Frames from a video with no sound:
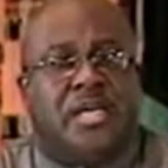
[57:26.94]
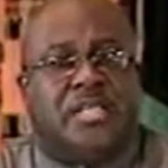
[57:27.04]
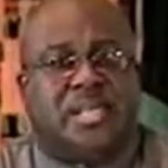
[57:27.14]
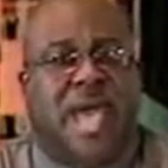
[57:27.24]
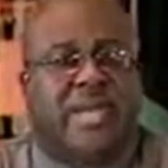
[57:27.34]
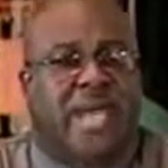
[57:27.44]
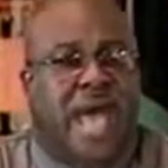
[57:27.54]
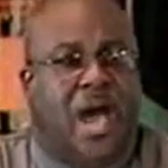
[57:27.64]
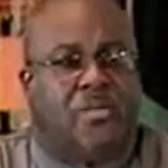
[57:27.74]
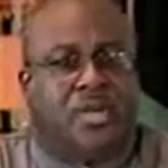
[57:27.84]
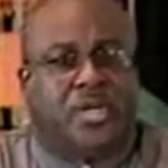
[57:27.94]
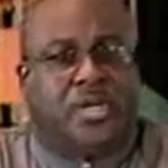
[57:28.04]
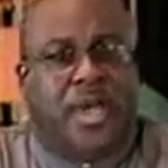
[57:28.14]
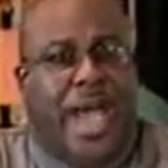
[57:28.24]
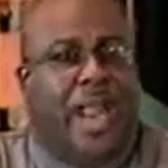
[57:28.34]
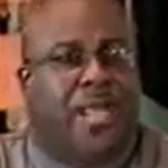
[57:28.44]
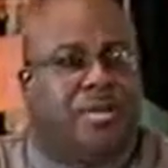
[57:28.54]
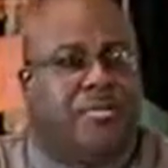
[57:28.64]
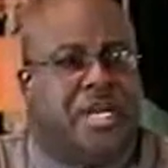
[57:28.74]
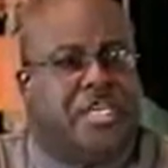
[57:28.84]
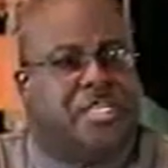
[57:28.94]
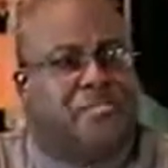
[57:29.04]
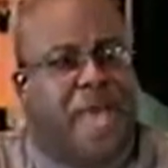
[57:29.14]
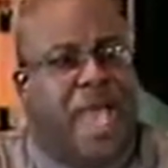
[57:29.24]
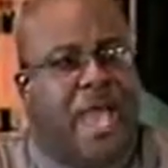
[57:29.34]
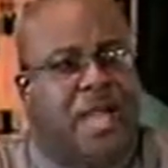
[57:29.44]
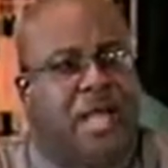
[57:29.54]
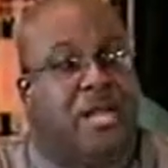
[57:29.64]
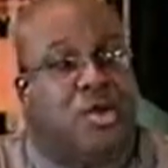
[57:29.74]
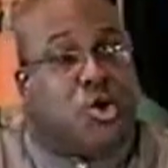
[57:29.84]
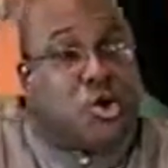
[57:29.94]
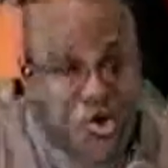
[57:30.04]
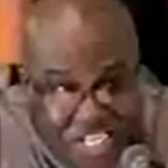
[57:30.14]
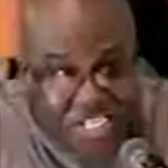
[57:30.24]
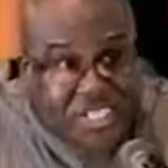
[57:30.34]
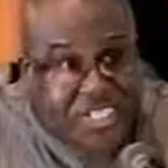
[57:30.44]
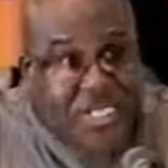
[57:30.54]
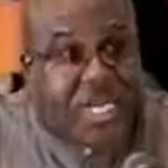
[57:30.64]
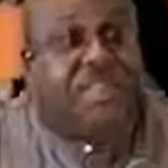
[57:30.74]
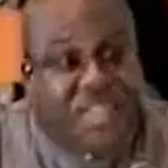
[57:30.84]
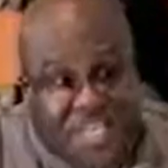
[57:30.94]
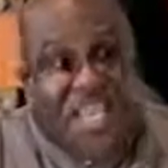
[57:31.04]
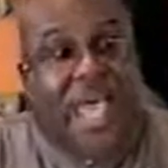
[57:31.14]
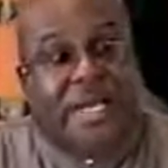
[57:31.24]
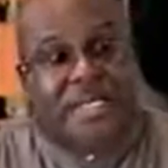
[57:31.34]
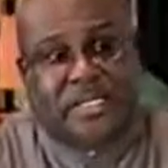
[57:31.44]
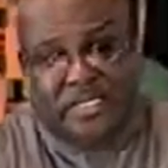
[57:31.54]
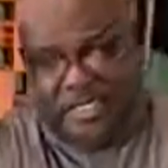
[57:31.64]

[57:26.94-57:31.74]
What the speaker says: sat down with Alan Greenspan and increased the debt